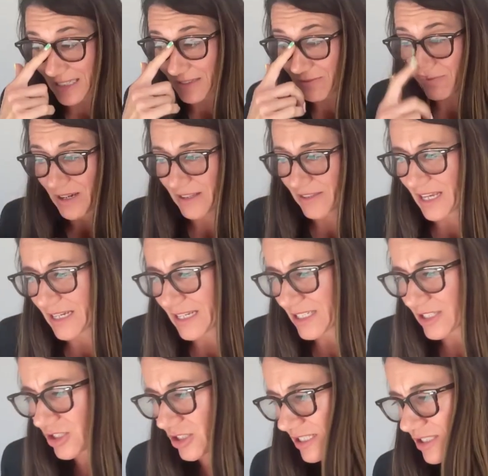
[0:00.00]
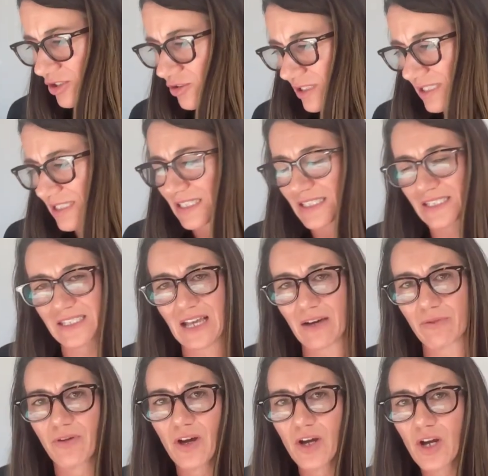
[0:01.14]
and in fact the NHS trust
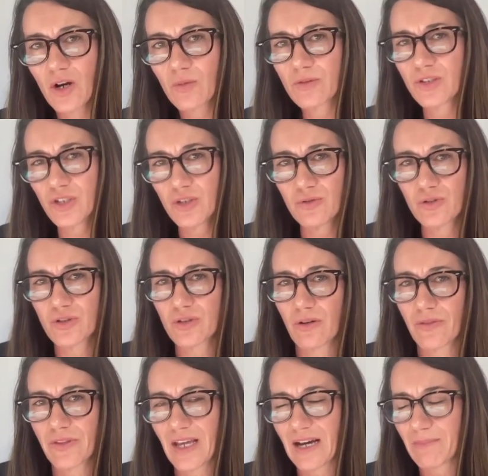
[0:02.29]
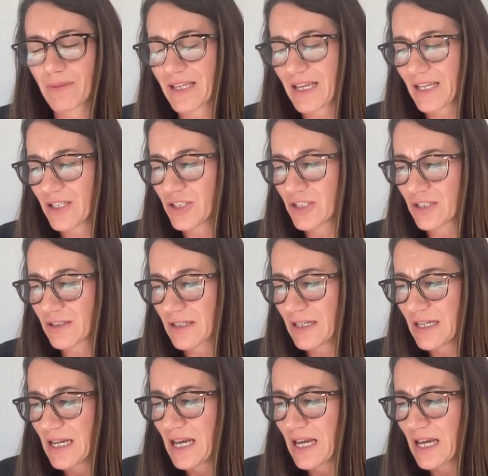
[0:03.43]
itself was neutral on the application.